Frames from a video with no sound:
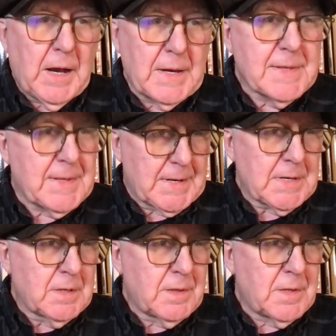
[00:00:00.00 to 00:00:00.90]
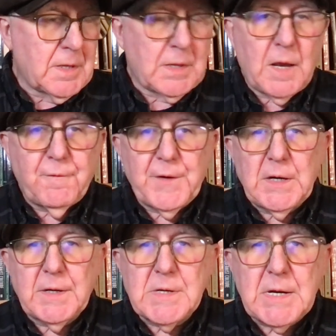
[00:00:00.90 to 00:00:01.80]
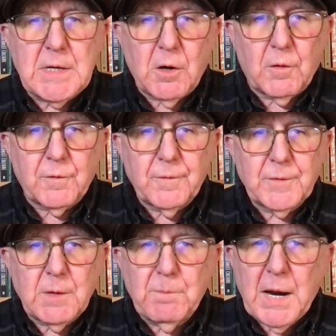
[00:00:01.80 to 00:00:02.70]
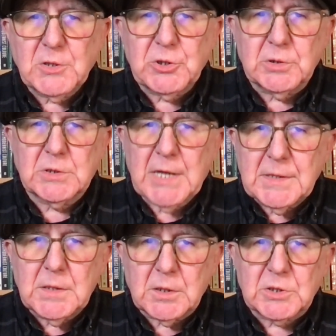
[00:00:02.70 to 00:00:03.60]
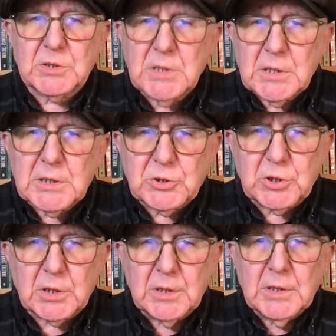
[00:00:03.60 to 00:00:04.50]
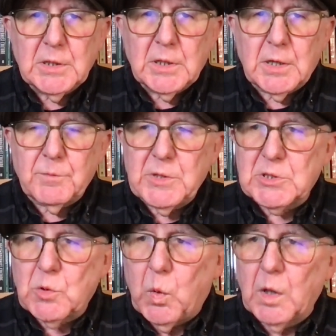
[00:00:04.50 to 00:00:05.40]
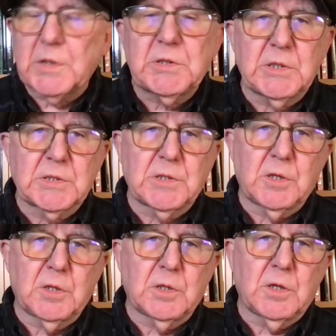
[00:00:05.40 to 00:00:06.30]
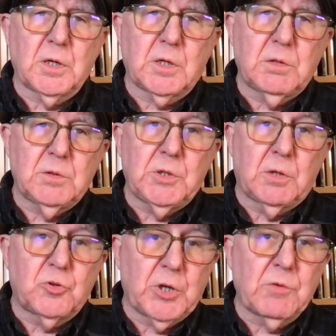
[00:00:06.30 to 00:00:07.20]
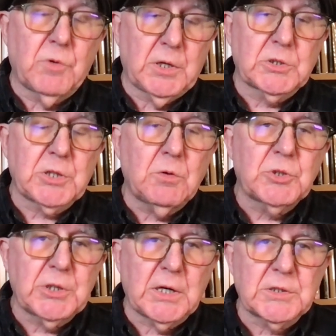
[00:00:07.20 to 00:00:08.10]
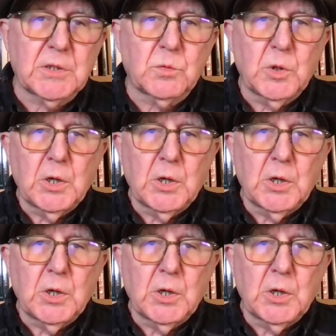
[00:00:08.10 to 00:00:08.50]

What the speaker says: I think, that they feel in need of. Compassion, tenderness, nurture, these qualities that are generally associated